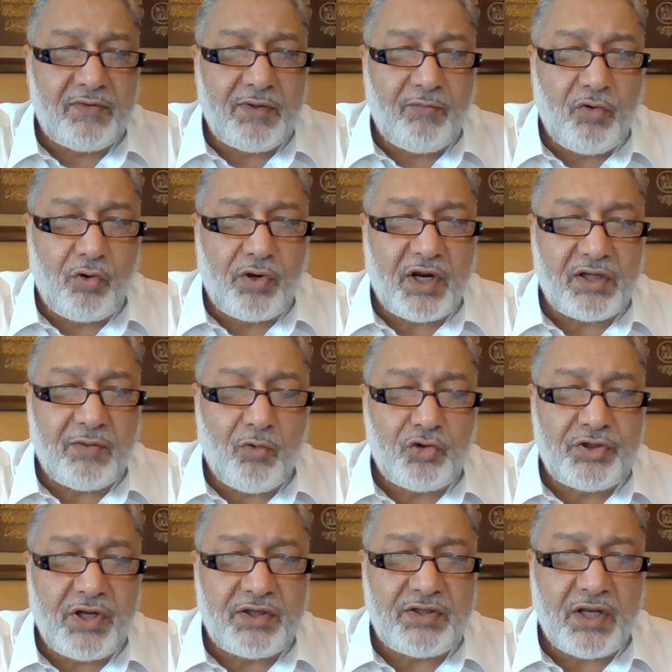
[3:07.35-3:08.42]
of the book and the
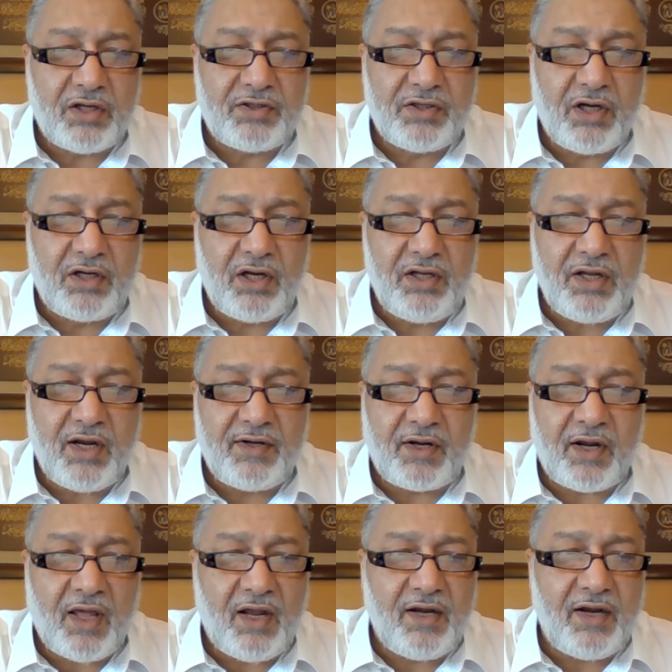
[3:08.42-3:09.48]
mushrik shall certainly
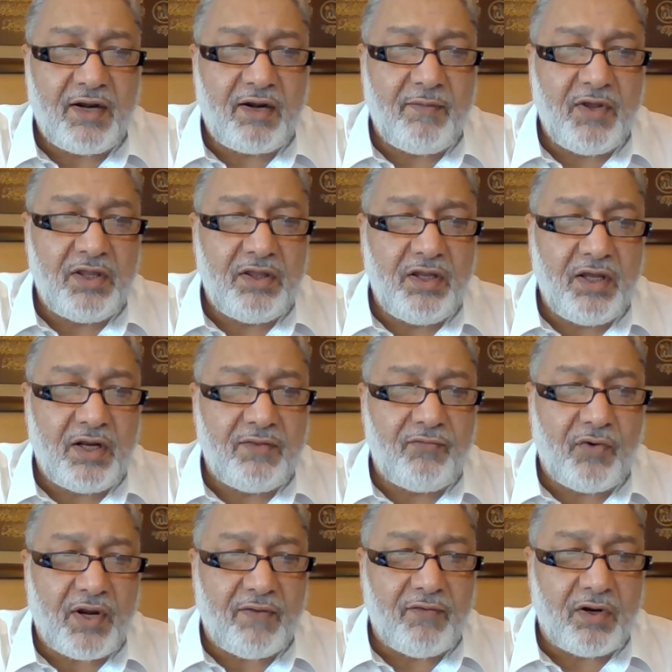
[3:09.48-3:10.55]
enter hell and remain therein
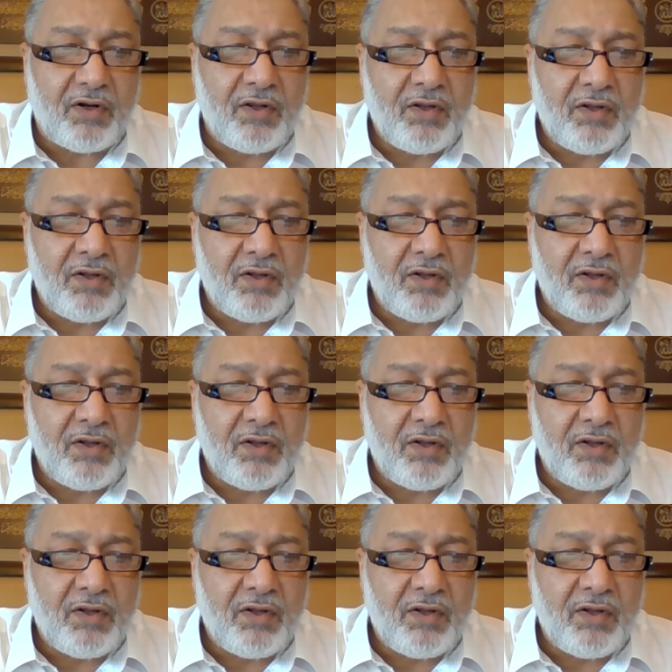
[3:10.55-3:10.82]
forever.